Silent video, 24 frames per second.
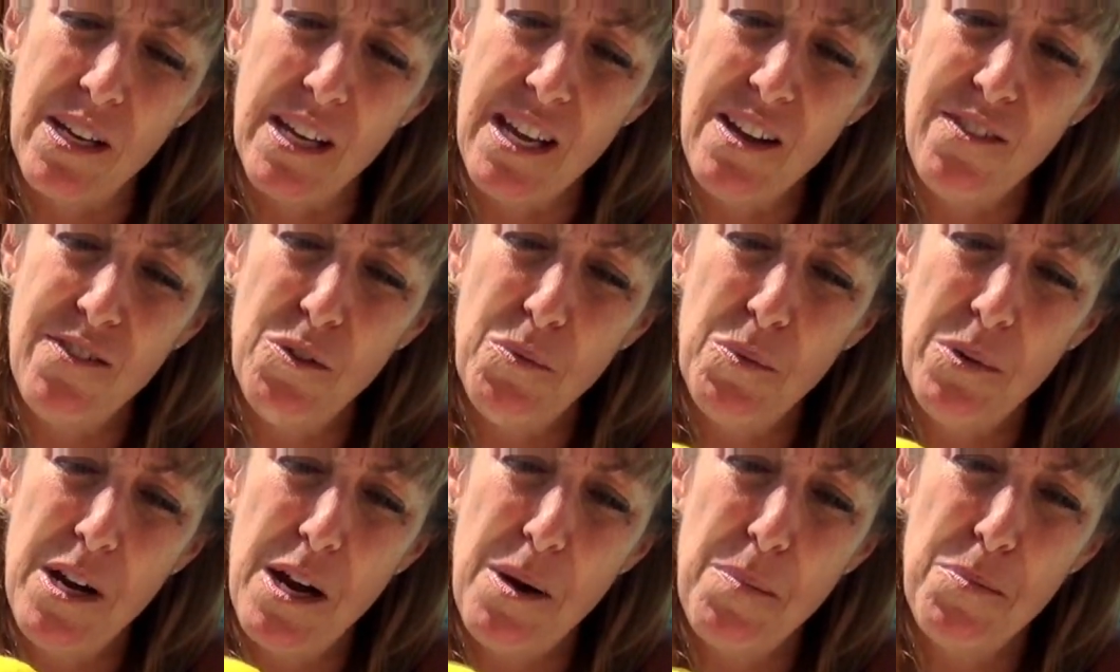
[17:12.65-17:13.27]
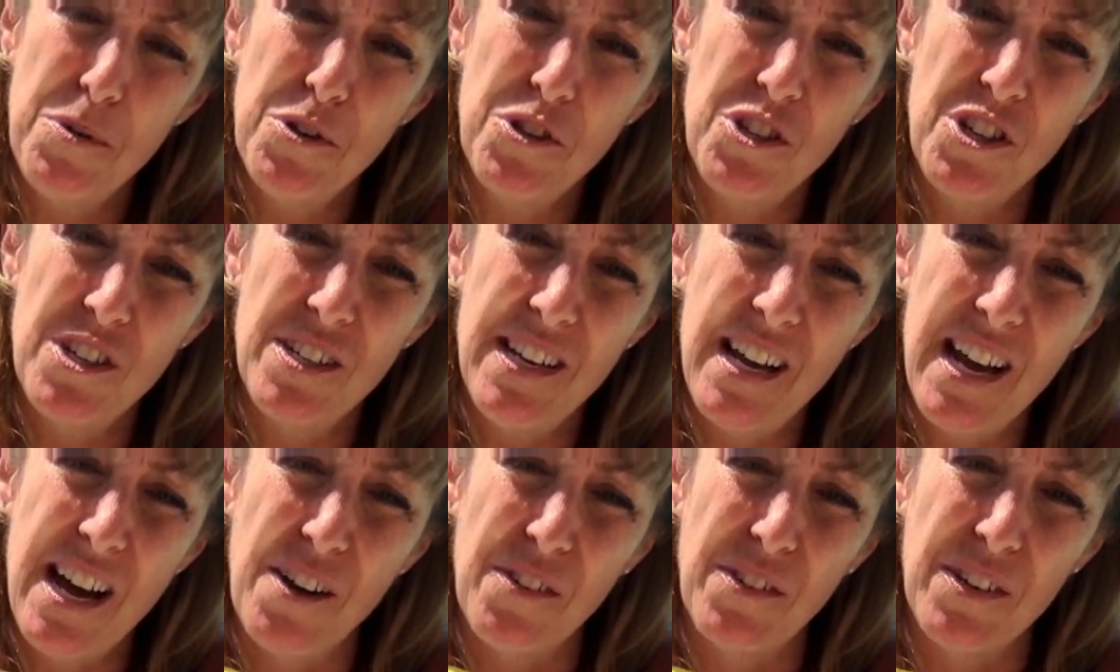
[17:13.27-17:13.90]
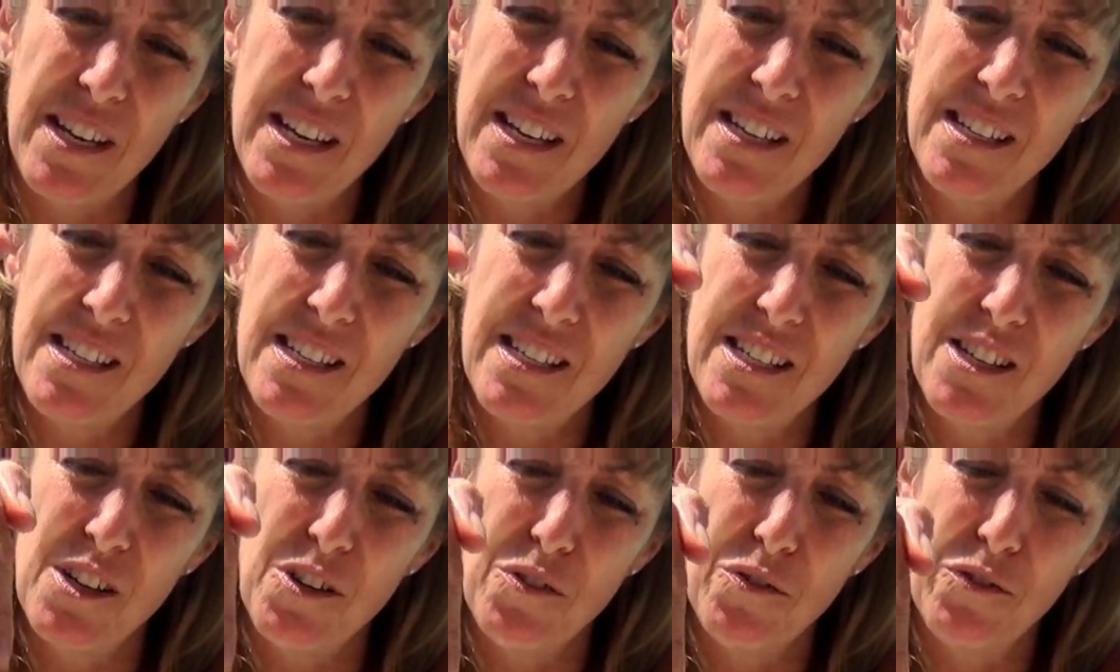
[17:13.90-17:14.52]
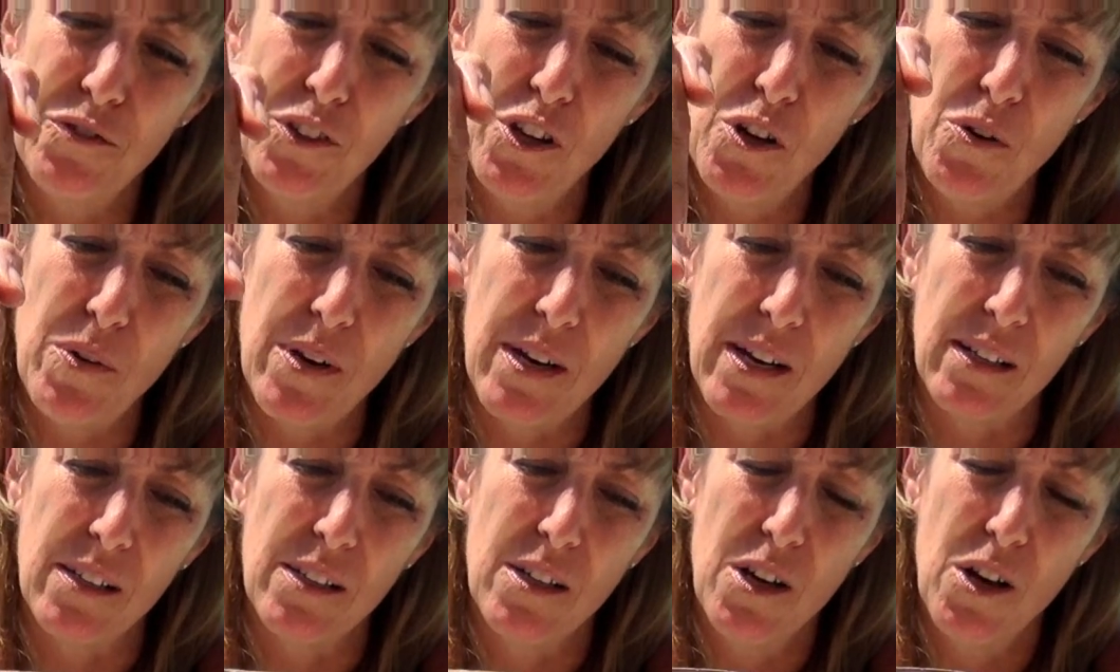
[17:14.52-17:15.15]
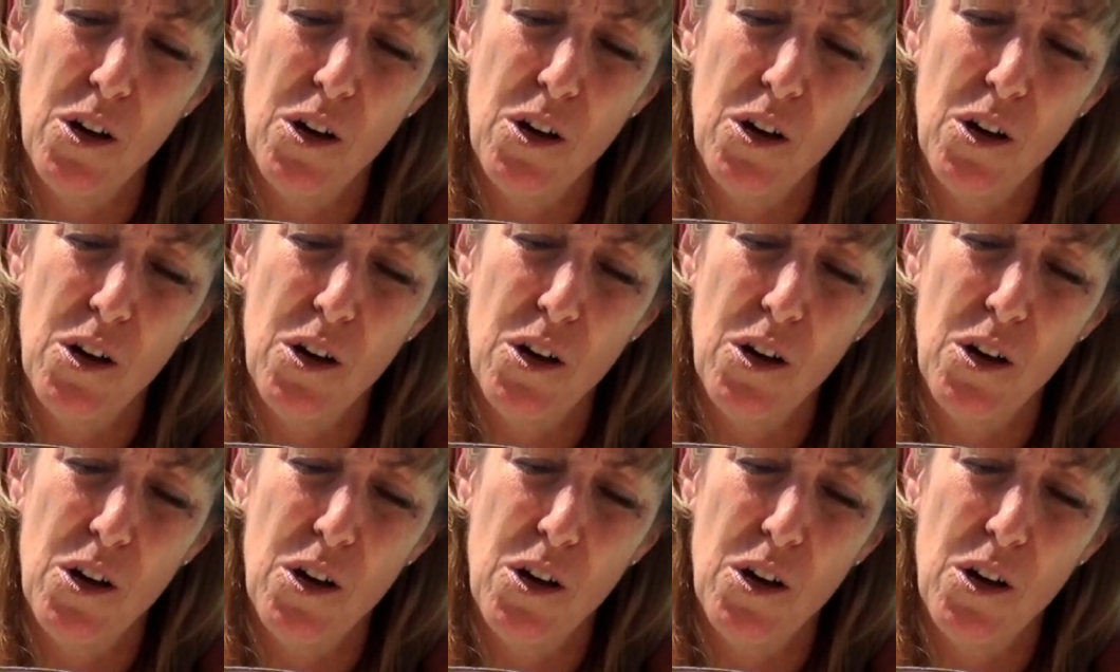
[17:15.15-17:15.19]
Even when I push it down, it's still floating.